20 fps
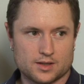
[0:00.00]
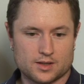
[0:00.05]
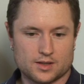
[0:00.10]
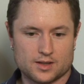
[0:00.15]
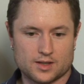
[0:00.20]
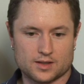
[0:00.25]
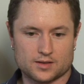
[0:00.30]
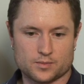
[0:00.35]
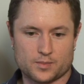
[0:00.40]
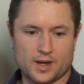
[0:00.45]

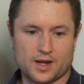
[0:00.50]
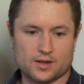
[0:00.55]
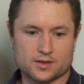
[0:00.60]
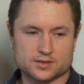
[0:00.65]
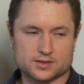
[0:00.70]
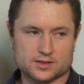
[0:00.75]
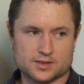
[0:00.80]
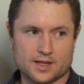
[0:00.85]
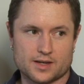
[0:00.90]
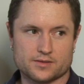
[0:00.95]
it's
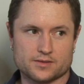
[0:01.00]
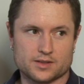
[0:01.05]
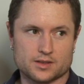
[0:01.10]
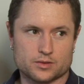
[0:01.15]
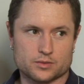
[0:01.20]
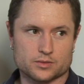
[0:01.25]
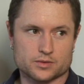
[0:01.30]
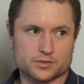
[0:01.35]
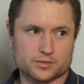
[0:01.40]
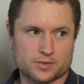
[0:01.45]
balanced left
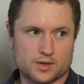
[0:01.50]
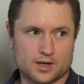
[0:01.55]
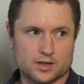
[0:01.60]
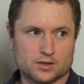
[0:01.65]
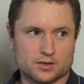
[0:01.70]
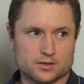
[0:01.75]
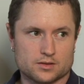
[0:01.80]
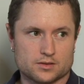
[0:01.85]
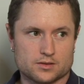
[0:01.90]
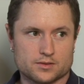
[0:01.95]
equals right.
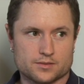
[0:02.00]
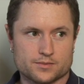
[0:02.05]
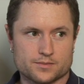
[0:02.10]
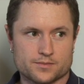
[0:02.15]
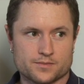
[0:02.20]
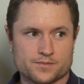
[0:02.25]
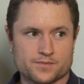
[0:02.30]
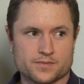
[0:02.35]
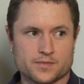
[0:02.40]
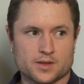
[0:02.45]

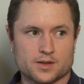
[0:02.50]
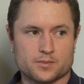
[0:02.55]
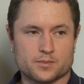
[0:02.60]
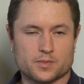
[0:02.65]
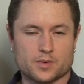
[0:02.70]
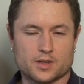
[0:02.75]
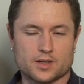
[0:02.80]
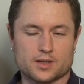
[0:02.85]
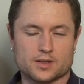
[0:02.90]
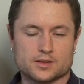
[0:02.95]

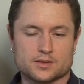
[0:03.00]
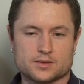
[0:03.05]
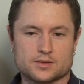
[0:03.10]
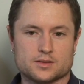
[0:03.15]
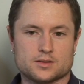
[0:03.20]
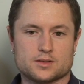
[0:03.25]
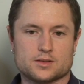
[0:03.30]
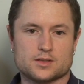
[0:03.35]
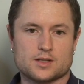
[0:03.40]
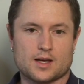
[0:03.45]
But
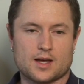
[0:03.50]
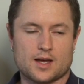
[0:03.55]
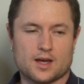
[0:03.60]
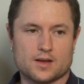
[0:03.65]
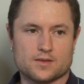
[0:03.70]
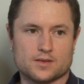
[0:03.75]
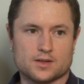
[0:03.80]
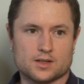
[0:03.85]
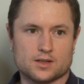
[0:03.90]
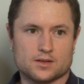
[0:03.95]
to
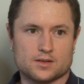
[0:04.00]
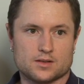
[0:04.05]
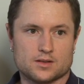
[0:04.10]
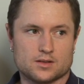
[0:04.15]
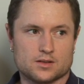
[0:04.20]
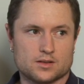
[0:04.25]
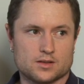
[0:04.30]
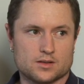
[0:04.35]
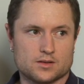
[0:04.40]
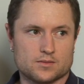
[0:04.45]
have it
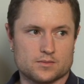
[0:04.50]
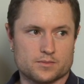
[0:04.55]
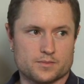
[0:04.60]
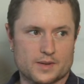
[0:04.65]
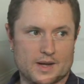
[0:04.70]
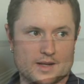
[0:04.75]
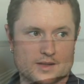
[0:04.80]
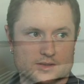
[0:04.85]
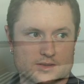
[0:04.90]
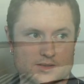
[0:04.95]

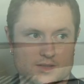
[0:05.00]
balanced